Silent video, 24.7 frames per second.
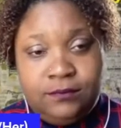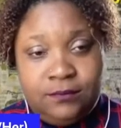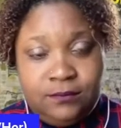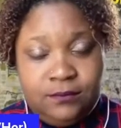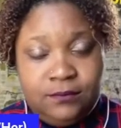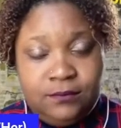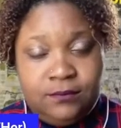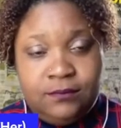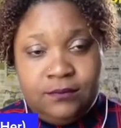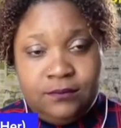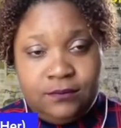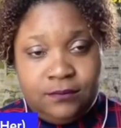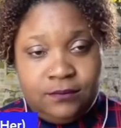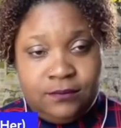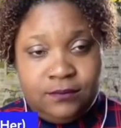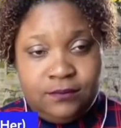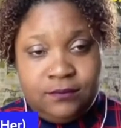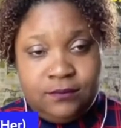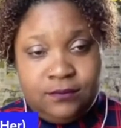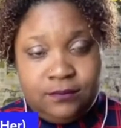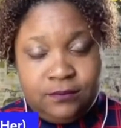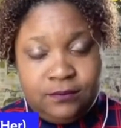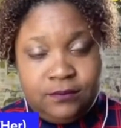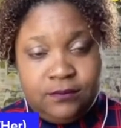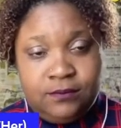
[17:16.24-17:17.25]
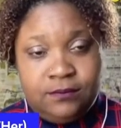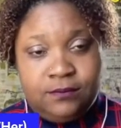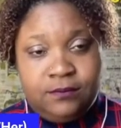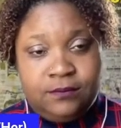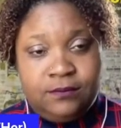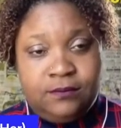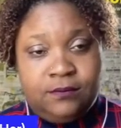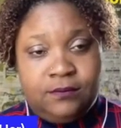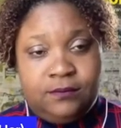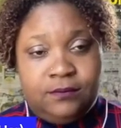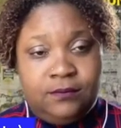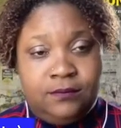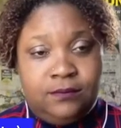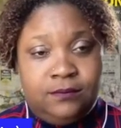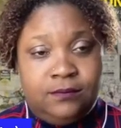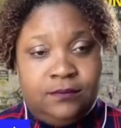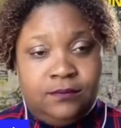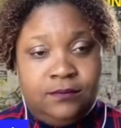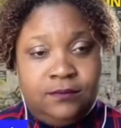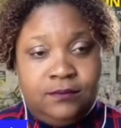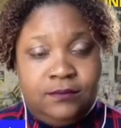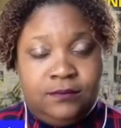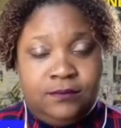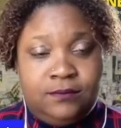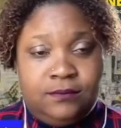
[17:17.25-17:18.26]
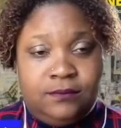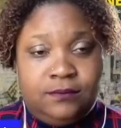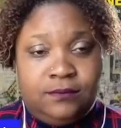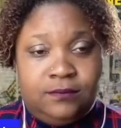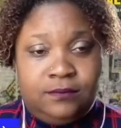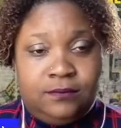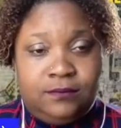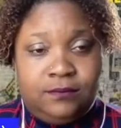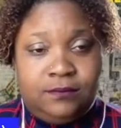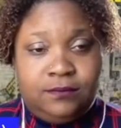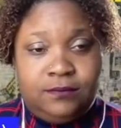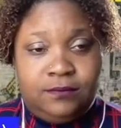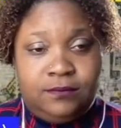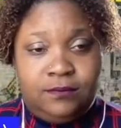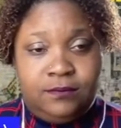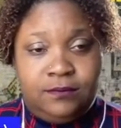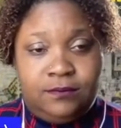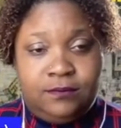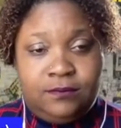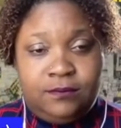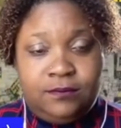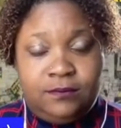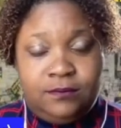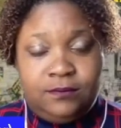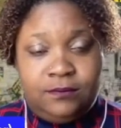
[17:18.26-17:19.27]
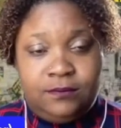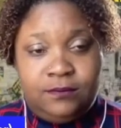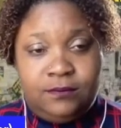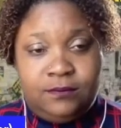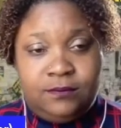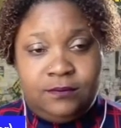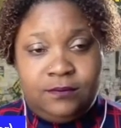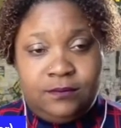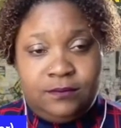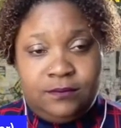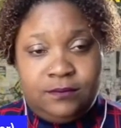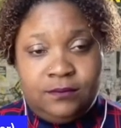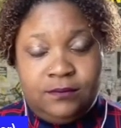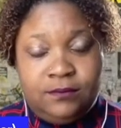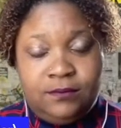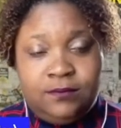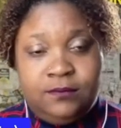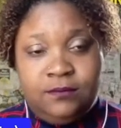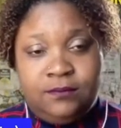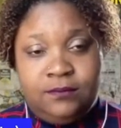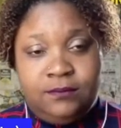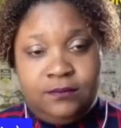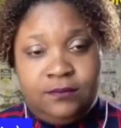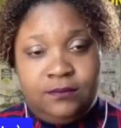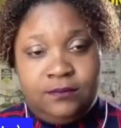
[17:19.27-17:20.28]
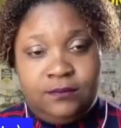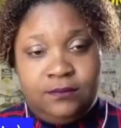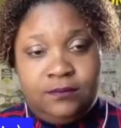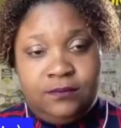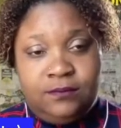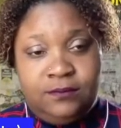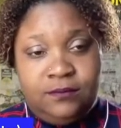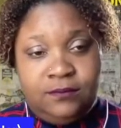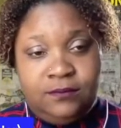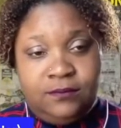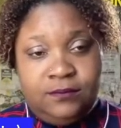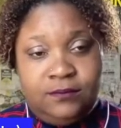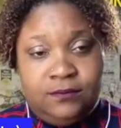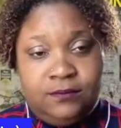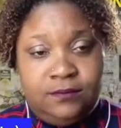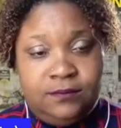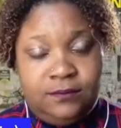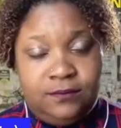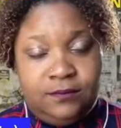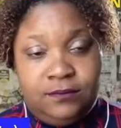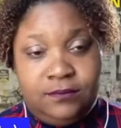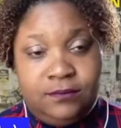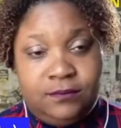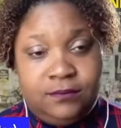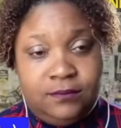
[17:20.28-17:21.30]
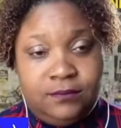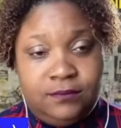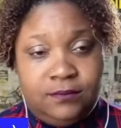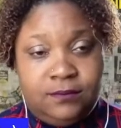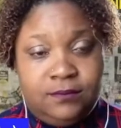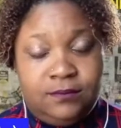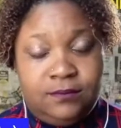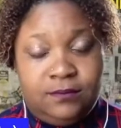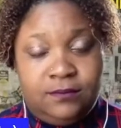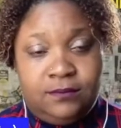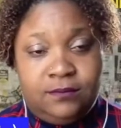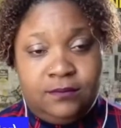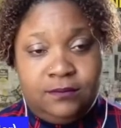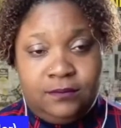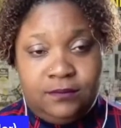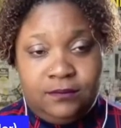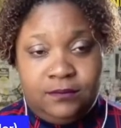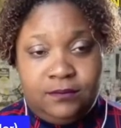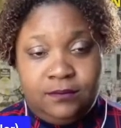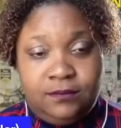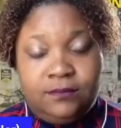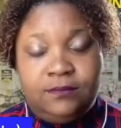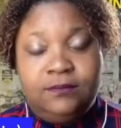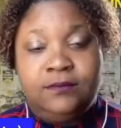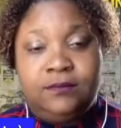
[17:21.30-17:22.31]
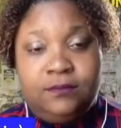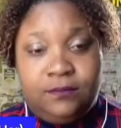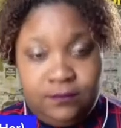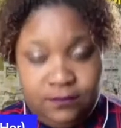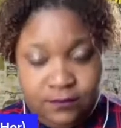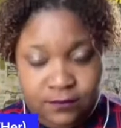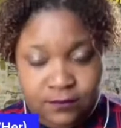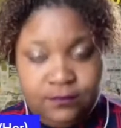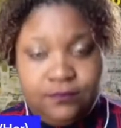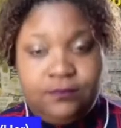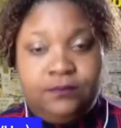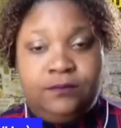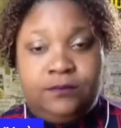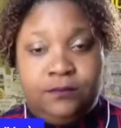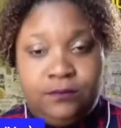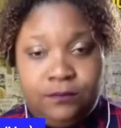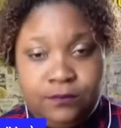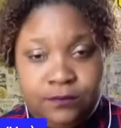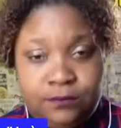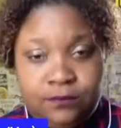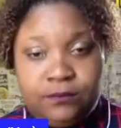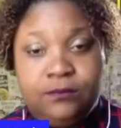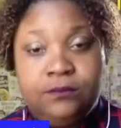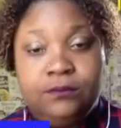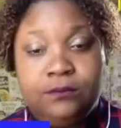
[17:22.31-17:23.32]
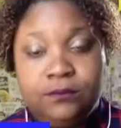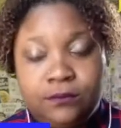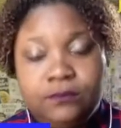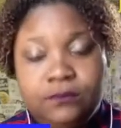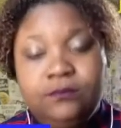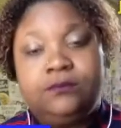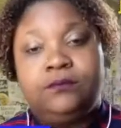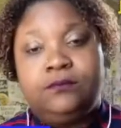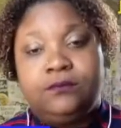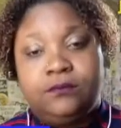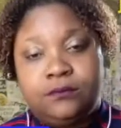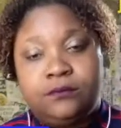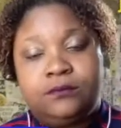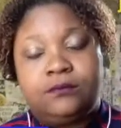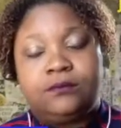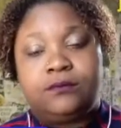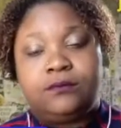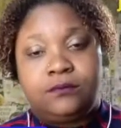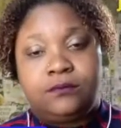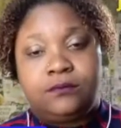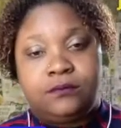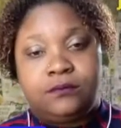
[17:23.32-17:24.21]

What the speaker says: This person isn't speaking.